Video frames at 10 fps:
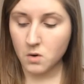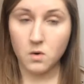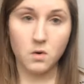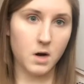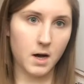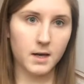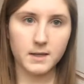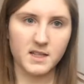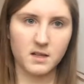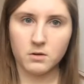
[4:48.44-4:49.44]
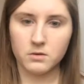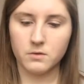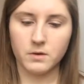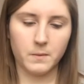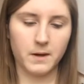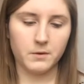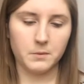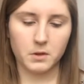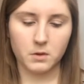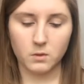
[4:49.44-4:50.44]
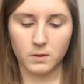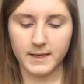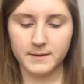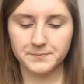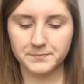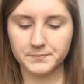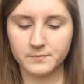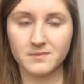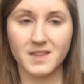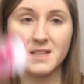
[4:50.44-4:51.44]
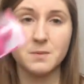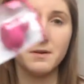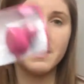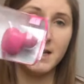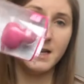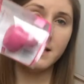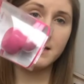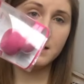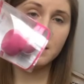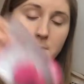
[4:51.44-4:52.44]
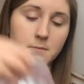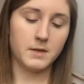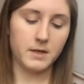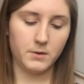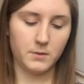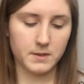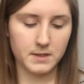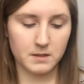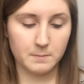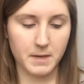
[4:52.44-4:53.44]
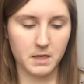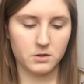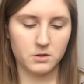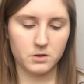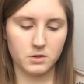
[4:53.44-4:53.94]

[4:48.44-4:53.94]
or highlighting, contouring, whatever you want to call it. That's where I need my new sponge.